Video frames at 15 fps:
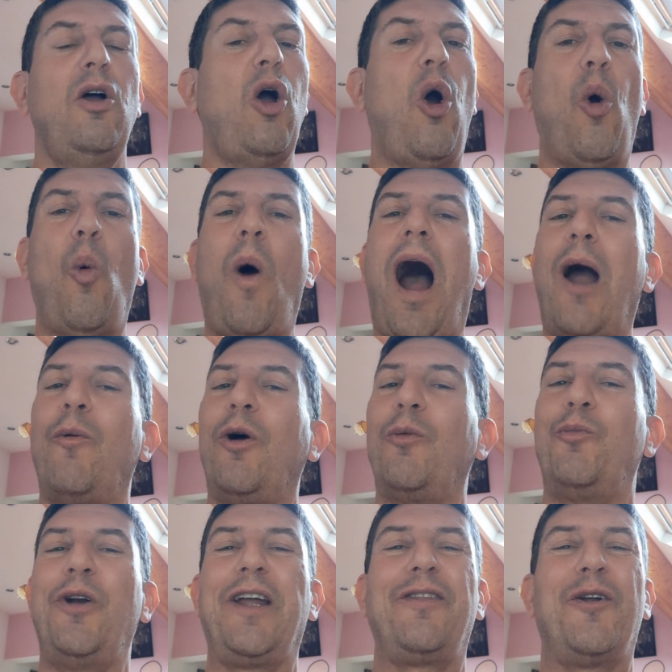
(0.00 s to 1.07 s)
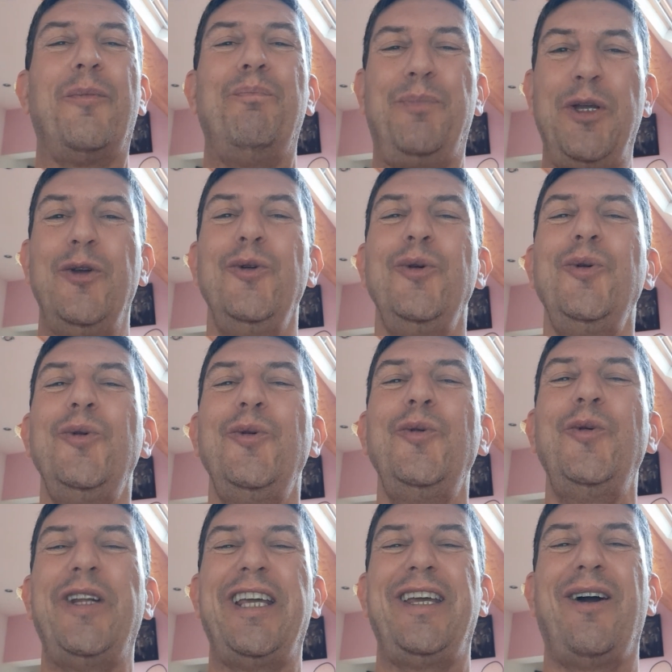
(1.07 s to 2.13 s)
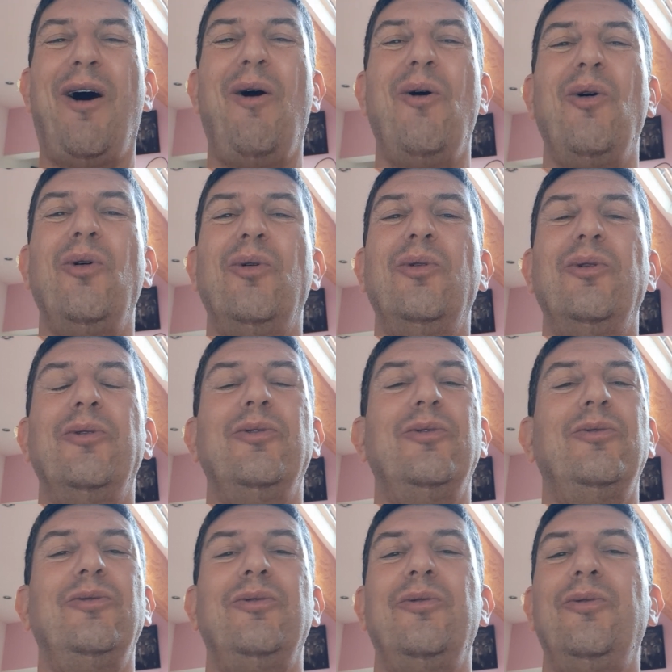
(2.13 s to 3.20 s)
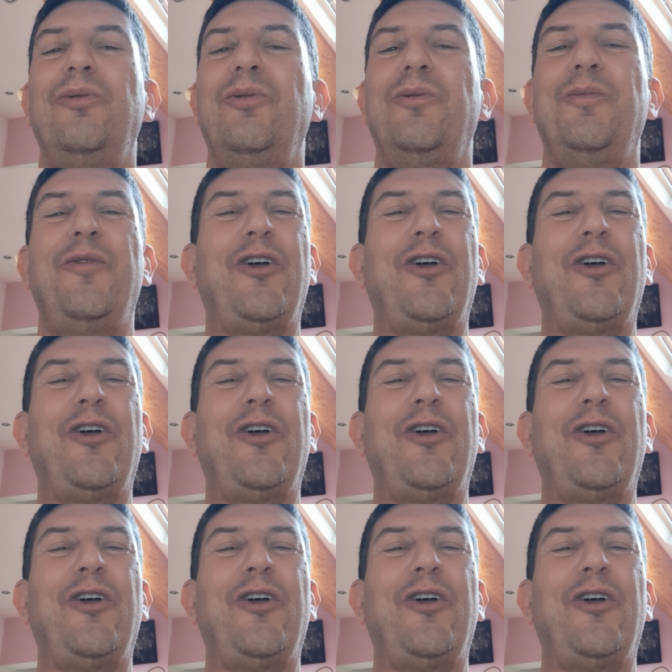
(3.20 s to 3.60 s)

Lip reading: Oh, I will bring their beauty home,